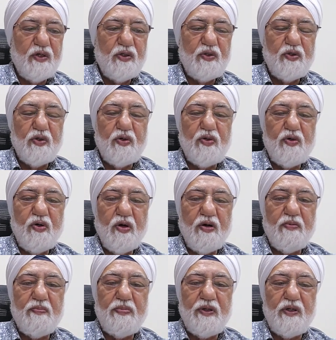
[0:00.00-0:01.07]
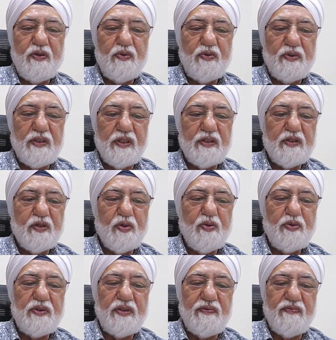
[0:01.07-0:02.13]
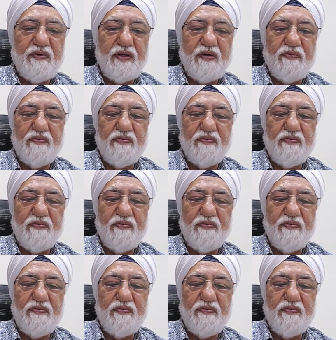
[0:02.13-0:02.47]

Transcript: should not be used exclusively